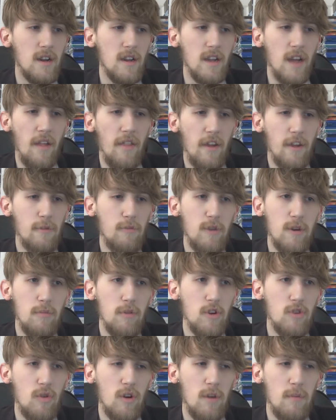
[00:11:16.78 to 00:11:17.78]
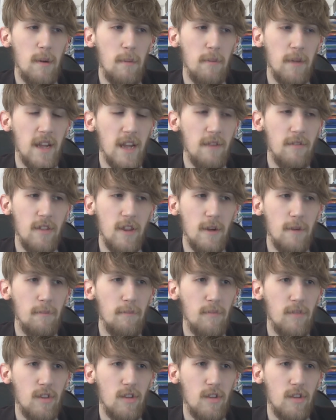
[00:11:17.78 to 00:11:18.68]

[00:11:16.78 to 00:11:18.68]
yeah, that's pretty much what I remember giving them.